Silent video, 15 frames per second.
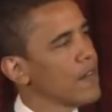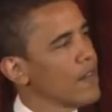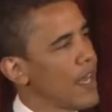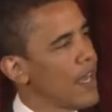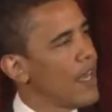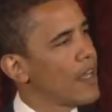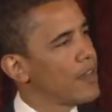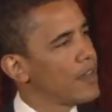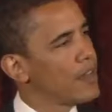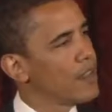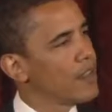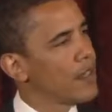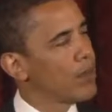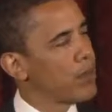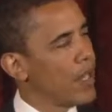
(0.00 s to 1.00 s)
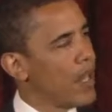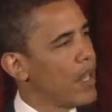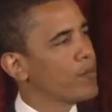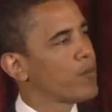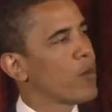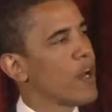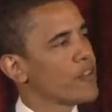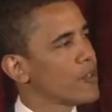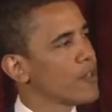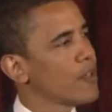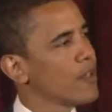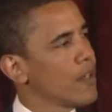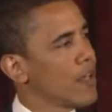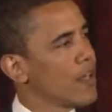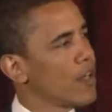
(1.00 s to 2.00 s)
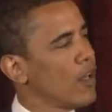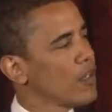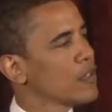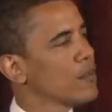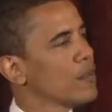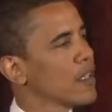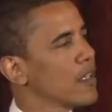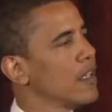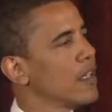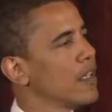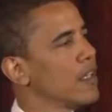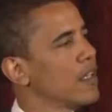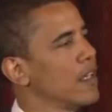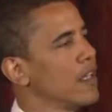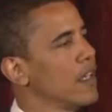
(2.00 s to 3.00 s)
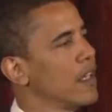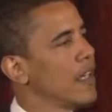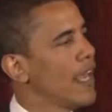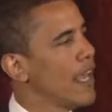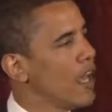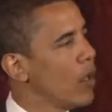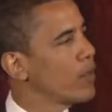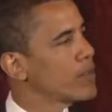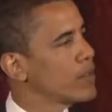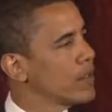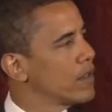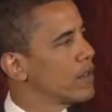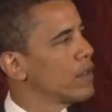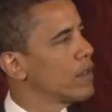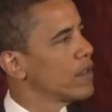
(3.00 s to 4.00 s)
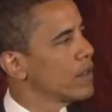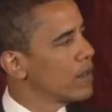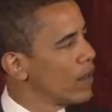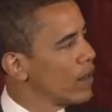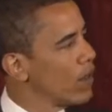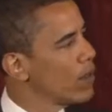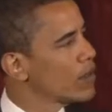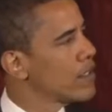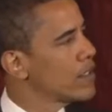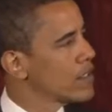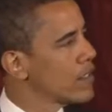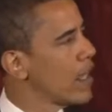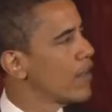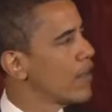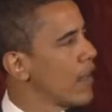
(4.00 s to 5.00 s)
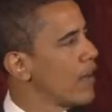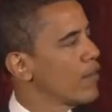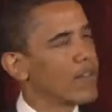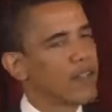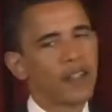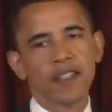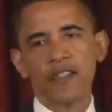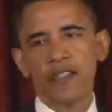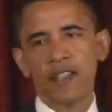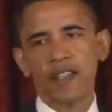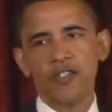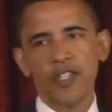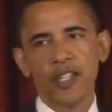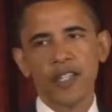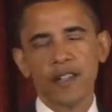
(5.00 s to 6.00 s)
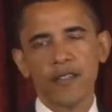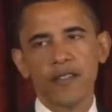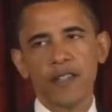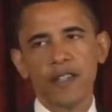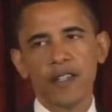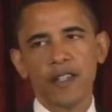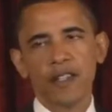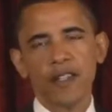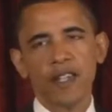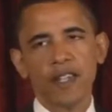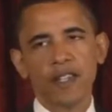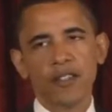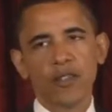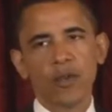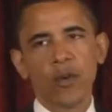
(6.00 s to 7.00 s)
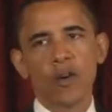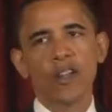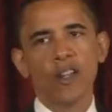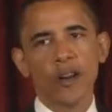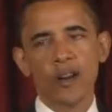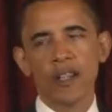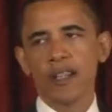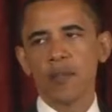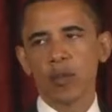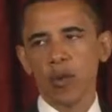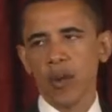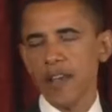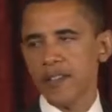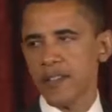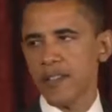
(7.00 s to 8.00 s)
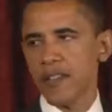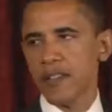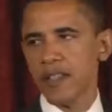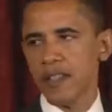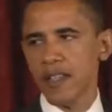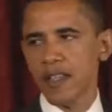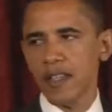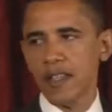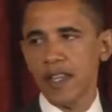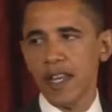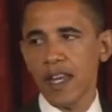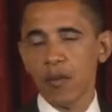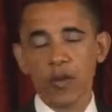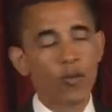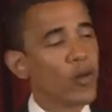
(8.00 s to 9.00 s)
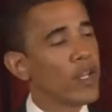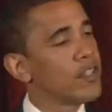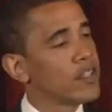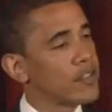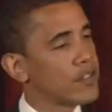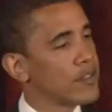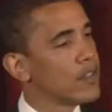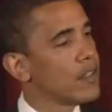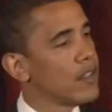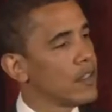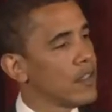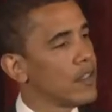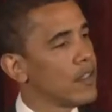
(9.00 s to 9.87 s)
that applied pressure and ultimately helped those in South Africa achieve the extraordinary liberation that I would witness